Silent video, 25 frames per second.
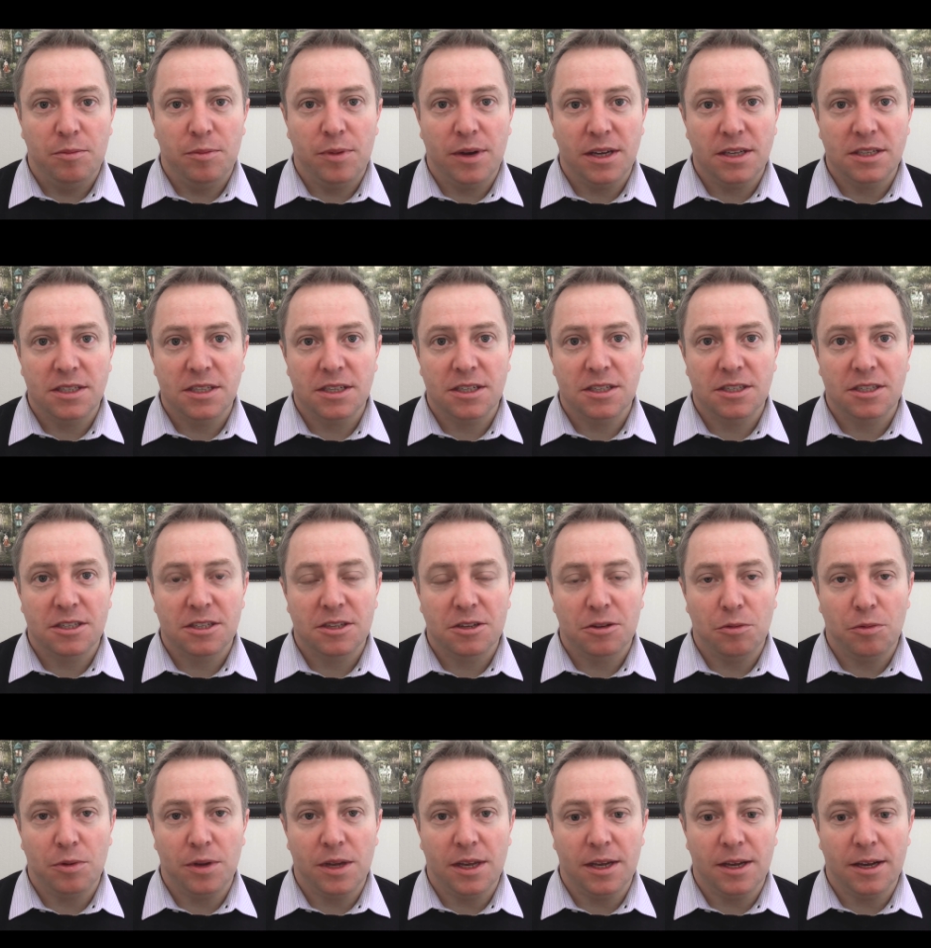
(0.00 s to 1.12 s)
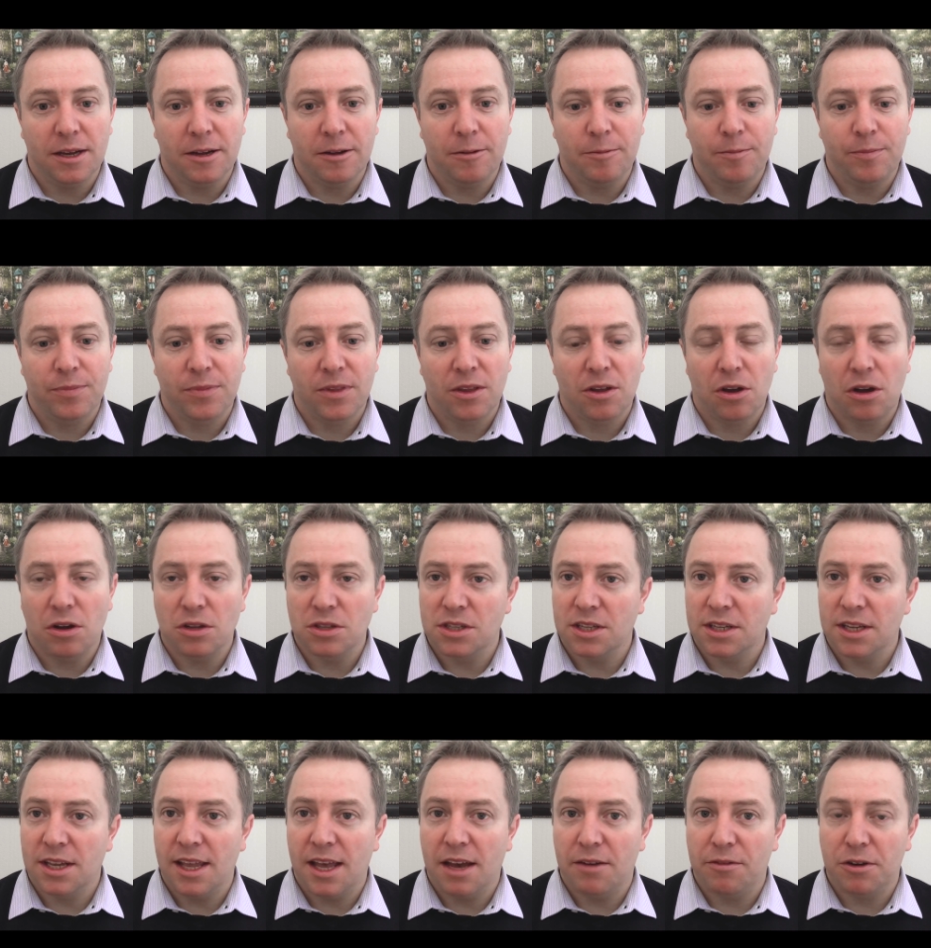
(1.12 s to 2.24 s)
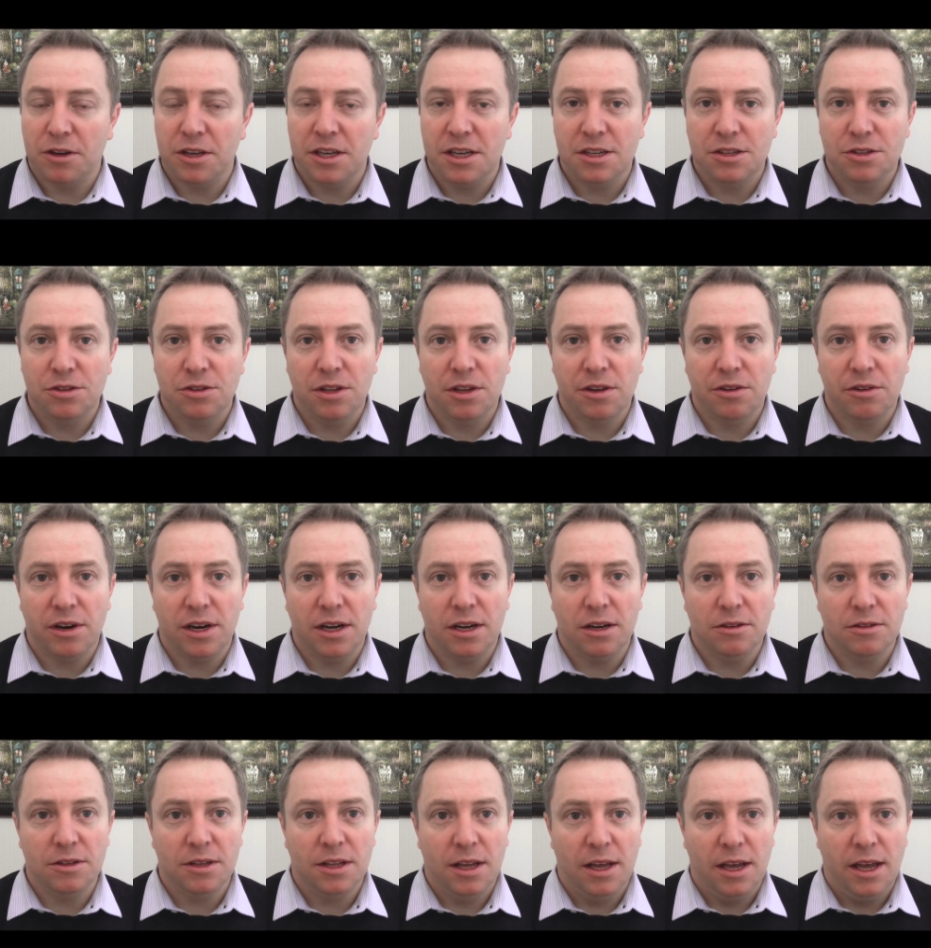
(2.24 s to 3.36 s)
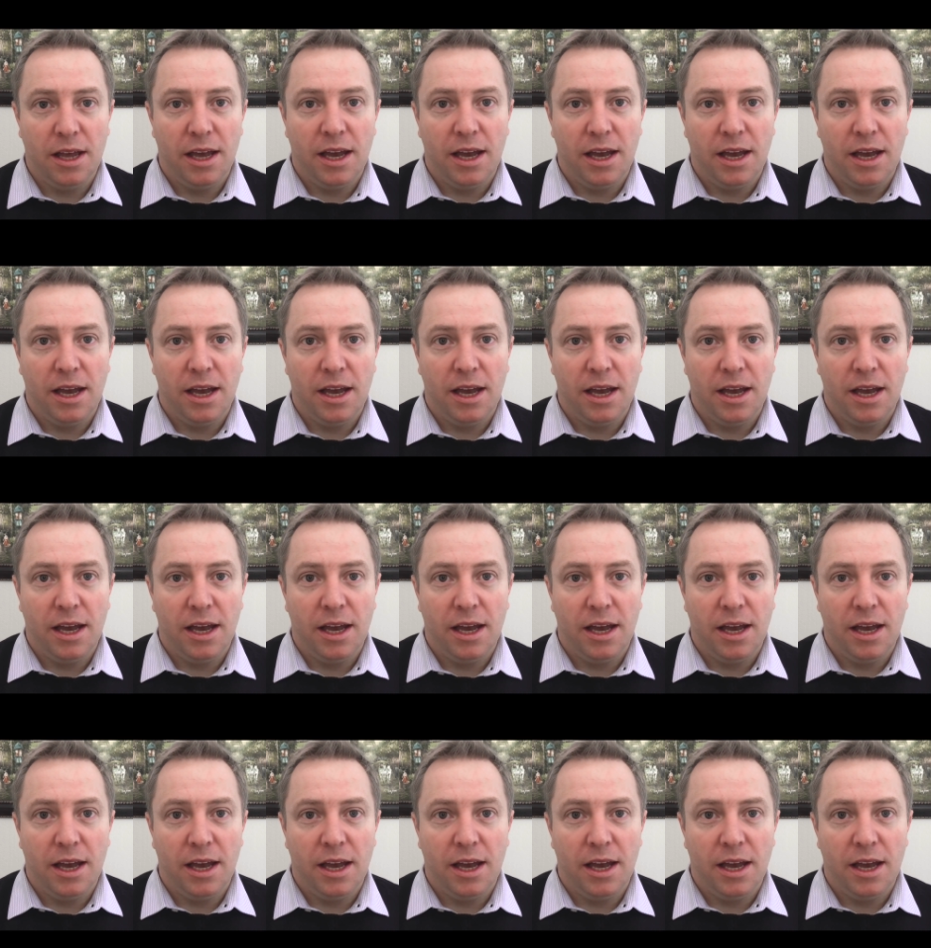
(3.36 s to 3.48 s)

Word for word: basis. We um, constantly have our ear to the ground.